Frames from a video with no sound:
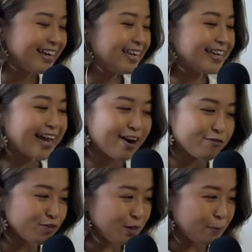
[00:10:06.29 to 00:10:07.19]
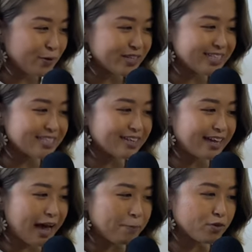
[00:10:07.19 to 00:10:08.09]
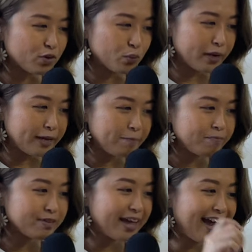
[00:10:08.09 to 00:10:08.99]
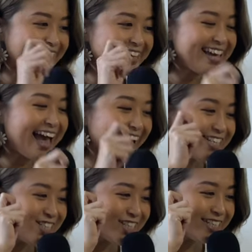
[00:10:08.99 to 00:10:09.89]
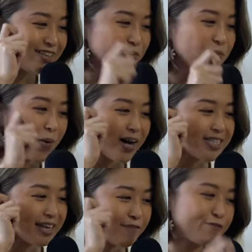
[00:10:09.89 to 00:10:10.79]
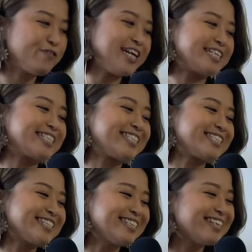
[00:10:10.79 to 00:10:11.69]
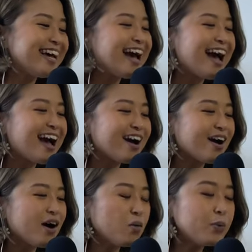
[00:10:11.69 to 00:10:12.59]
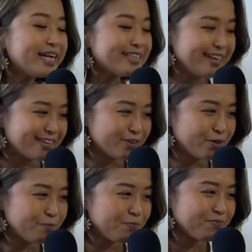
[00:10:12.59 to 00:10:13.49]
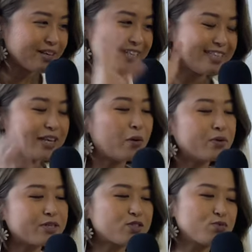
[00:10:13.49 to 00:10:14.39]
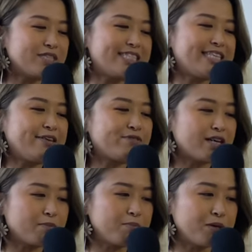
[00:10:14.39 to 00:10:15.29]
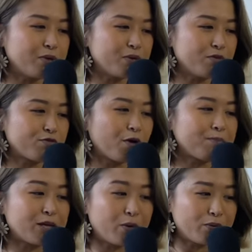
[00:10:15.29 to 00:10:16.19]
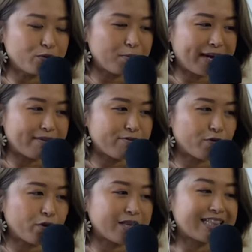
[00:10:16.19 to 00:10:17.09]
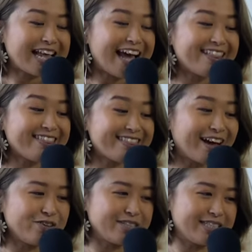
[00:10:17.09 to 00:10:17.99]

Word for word: He carefully put his hammer away, and the engine was fixed. A week later, the owners received a bill from the old man for $10,000.